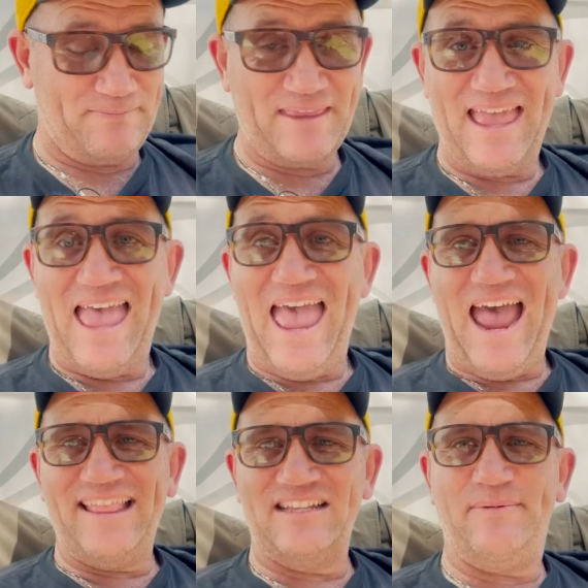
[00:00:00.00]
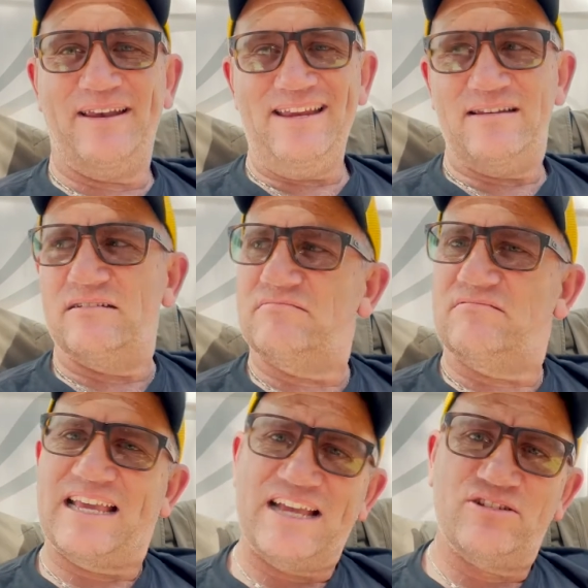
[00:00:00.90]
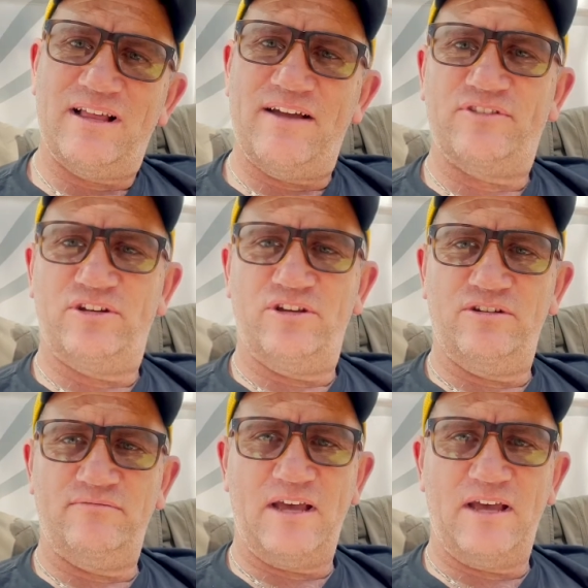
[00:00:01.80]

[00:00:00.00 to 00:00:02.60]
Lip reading: And that's about it. Casual afternoon.